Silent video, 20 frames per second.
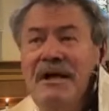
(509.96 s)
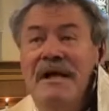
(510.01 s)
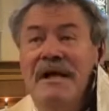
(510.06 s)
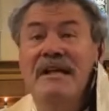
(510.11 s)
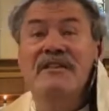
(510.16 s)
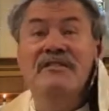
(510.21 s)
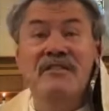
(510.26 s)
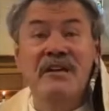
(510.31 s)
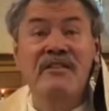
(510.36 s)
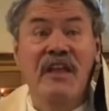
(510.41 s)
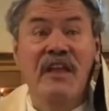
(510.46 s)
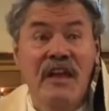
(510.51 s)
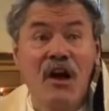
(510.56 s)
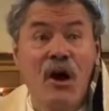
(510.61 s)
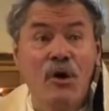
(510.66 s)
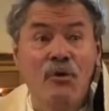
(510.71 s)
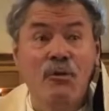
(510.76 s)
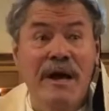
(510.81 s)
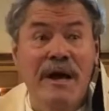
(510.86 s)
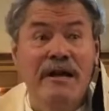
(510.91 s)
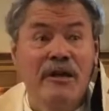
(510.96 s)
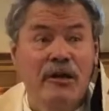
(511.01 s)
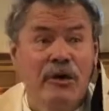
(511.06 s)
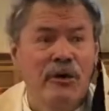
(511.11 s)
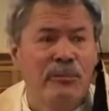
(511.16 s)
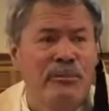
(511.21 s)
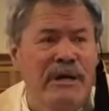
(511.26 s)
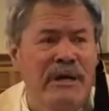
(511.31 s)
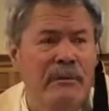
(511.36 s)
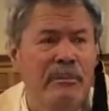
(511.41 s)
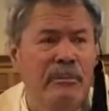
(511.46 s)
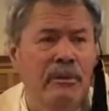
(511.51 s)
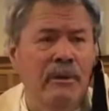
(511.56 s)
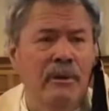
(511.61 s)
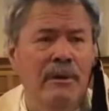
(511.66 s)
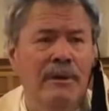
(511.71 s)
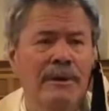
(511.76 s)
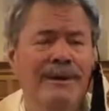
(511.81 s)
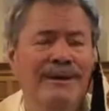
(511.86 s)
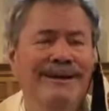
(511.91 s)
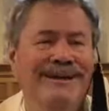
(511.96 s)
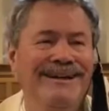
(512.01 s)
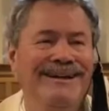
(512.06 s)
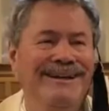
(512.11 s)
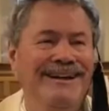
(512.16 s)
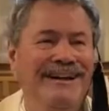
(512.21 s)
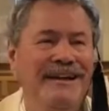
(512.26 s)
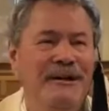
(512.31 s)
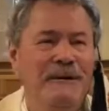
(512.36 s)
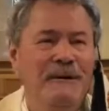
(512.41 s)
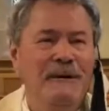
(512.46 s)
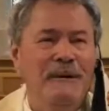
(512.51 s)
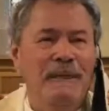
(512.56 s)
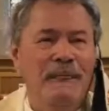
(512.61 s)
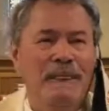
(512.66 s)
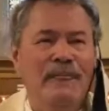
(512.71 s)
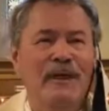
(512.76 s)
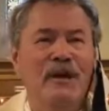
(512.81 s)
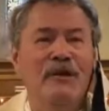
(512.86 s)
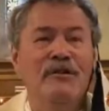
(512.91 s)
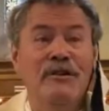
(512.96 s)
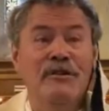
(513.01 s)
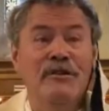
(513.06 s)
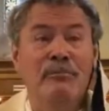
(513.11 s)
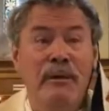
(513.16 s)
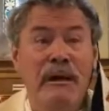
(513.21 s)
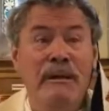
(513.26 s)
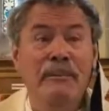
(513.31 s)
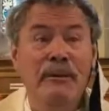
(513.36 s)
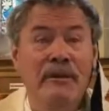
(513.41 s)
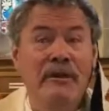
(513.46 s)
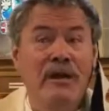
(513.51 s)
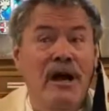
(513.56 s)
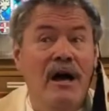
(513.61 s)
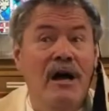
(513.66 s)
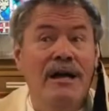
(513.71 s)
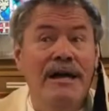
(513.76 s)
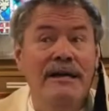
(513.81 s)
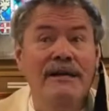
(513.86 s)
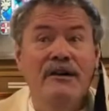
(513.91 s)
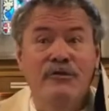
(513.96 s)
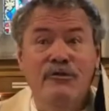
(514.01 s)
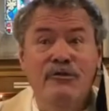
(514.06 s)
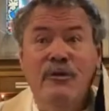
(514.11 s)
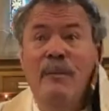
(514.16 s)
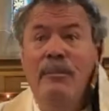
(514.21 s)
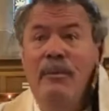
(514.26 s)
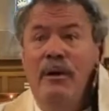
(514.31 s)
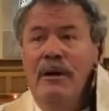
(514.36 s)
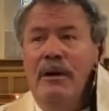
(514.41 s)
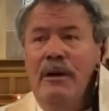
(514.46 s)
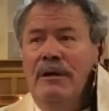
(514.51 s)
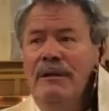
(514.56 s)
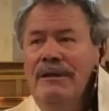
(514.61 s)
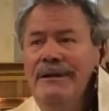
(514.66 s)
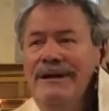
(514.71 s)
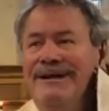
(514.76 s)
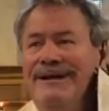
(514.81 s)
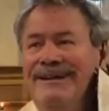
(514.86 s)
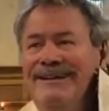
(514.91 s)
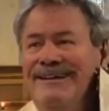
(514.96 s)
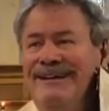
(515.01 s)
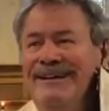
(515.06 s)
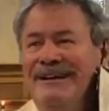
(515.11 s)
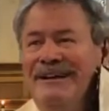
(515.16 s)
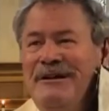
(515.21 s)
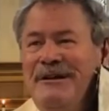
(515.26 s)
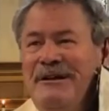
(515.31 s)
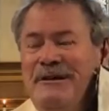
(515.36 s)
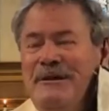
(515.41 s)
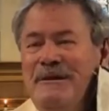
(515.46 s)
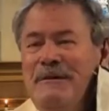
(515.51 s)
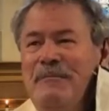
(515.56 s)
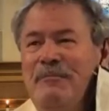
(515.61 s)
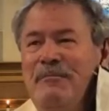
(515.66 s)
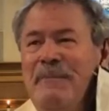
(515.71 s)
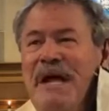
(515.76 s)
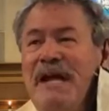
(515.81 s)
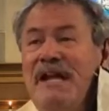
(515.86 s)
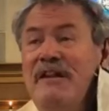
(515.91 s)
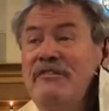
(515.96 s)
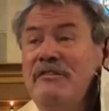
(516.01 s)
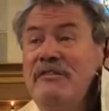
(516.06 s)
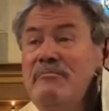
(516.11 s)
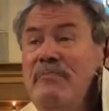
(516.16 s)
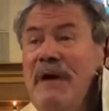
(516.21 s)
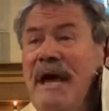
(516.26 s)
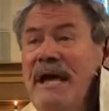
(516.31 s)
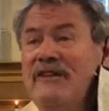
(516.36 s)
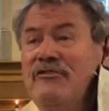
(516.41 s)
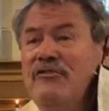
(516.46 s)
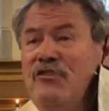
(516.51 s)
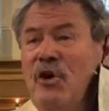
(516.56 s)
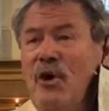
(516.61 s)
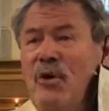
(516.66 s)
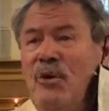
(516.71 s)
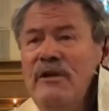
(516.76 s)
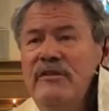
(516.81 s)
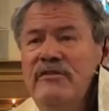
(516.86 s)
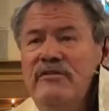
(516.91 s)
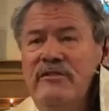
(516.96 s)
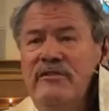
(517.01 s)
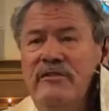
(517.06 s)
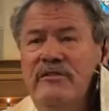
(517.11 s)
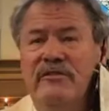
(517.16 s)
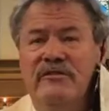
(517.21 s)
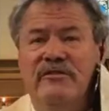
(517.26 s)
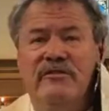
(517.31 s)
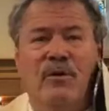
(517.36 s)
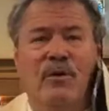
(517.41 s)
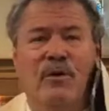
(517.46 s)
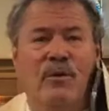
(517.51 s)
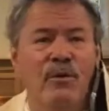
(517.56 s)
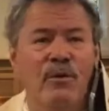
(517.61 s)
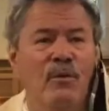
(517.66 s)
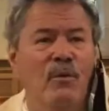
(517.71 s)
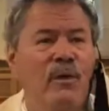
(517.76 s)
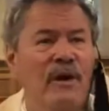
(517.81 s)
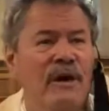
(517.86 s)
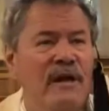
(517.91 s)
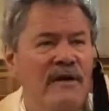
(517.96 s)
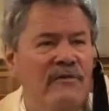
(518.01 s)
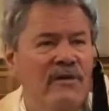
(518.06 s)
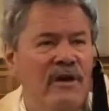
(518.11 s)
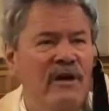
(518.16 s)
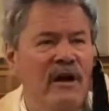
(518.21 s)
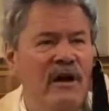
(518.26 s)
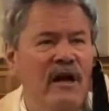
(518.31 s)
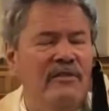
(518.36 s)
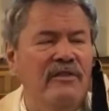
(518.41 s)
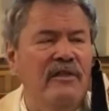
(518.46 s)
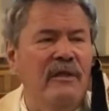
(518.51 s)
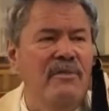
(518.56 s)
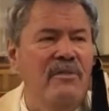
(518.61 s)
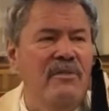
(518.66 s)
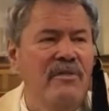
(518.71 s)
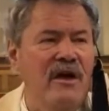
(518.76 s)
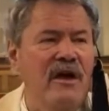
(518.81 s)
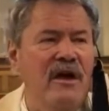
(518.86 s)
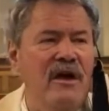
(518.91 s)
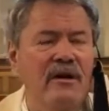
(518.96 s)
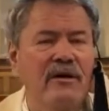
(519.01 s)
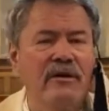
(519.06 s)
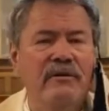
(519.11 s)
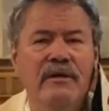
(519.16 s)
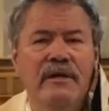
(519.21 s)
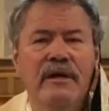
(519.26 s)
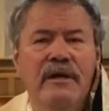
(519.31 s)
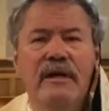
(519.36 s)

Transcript: He said, they are regular people. They're just people that got into trouble, made some bad choices, or whatever got them there.